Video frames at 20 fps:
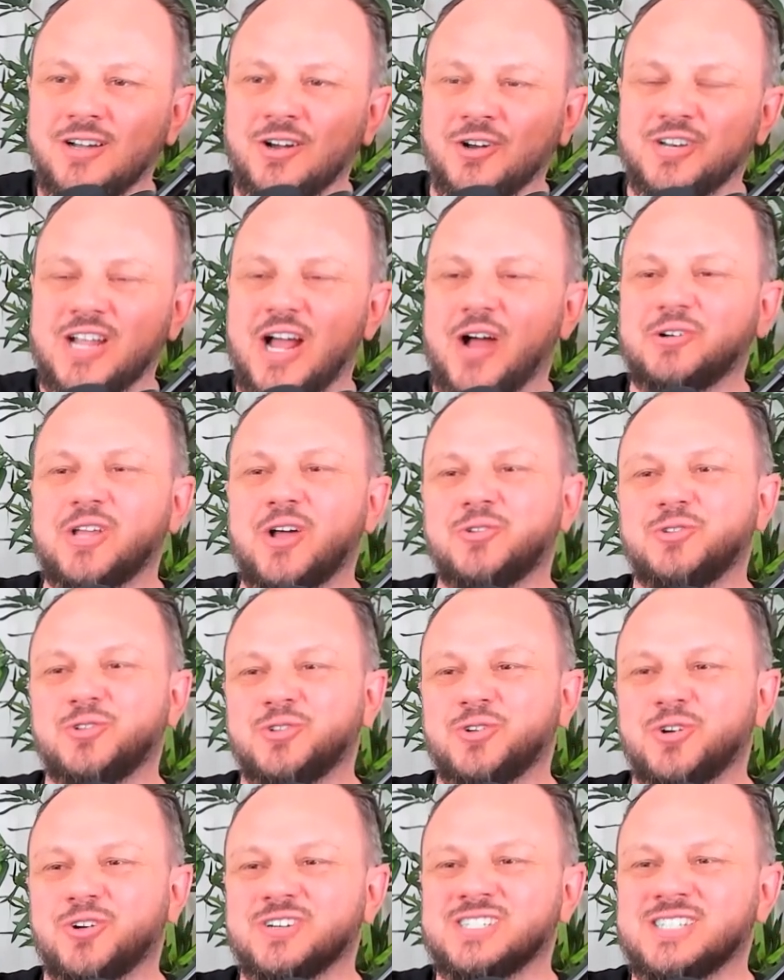or downtown New
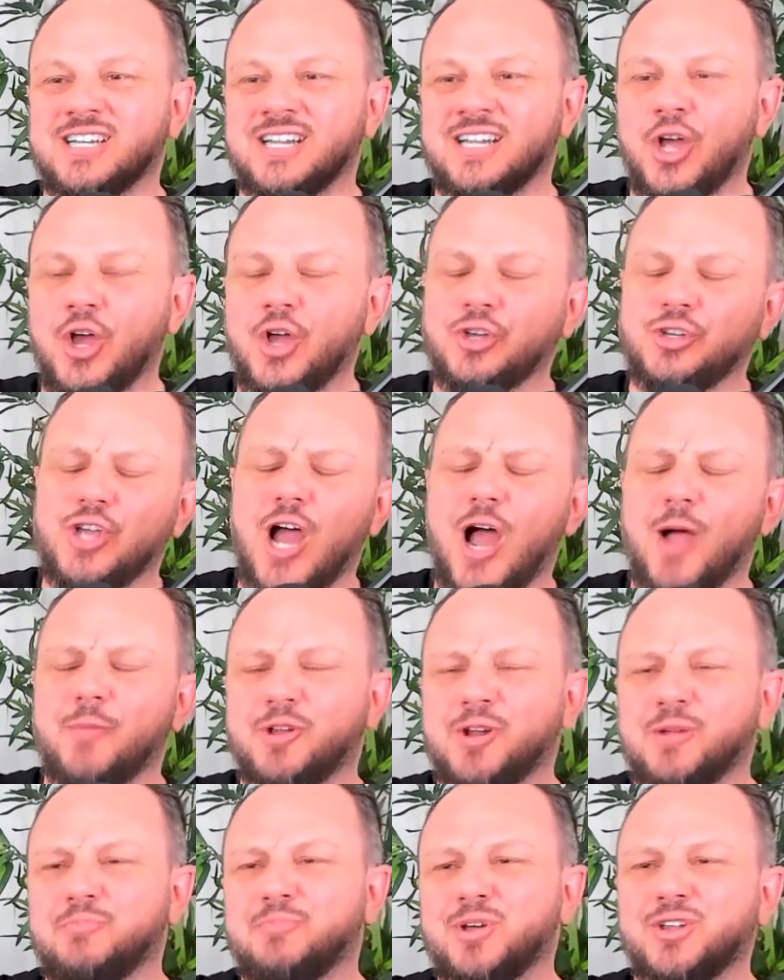York City? Yeah, I'm
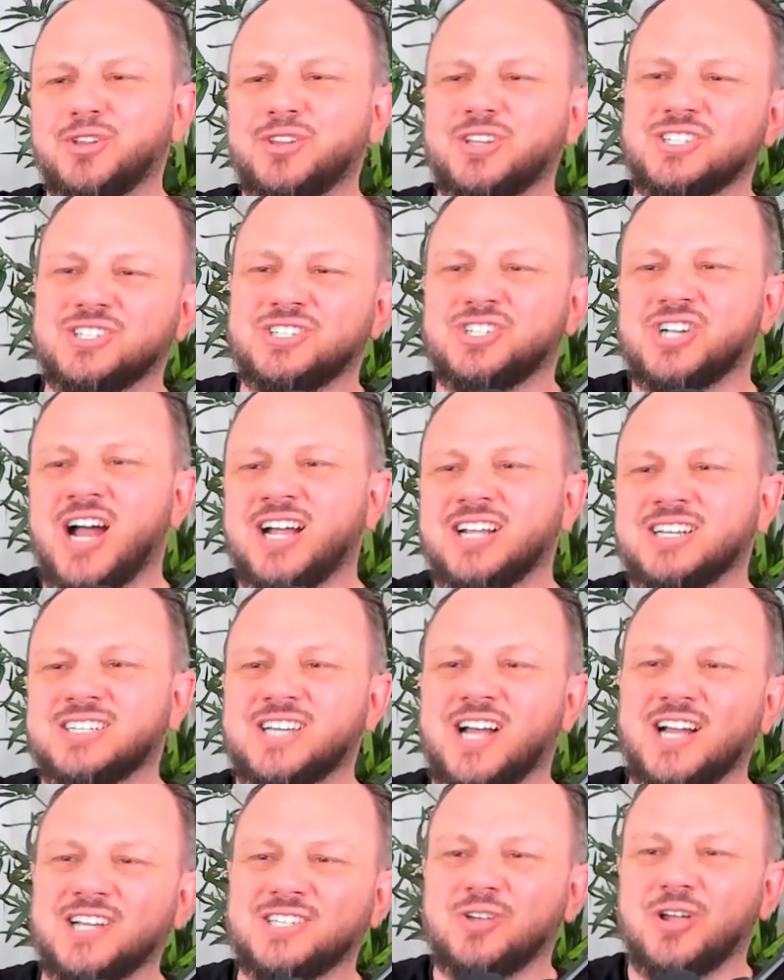going to build this giant
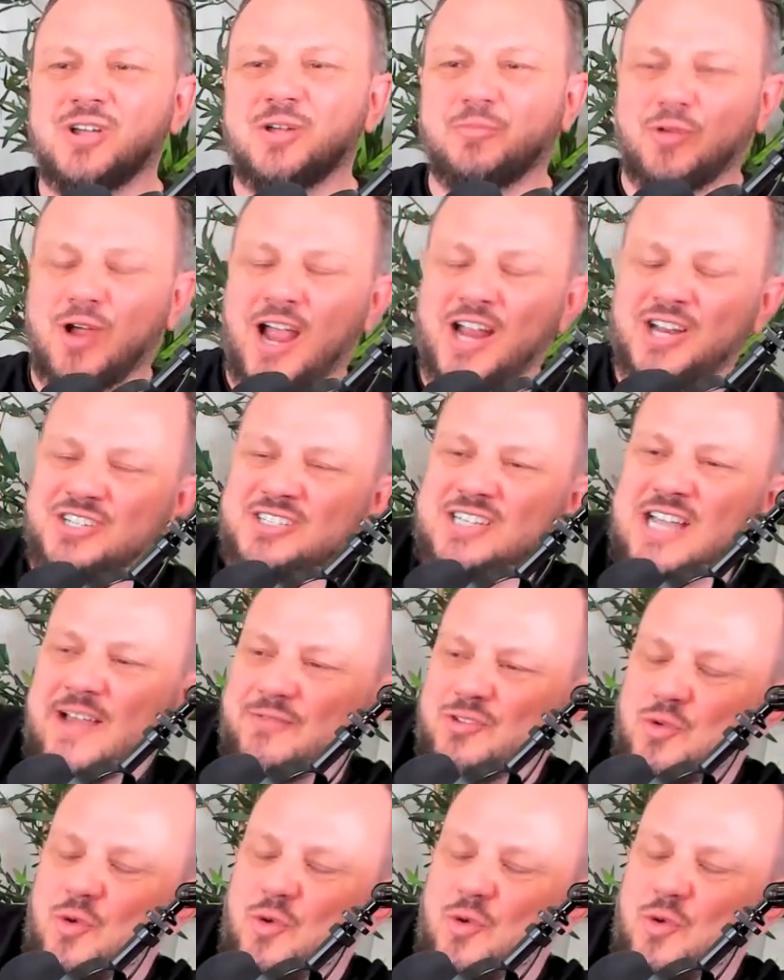skyscraper. I just have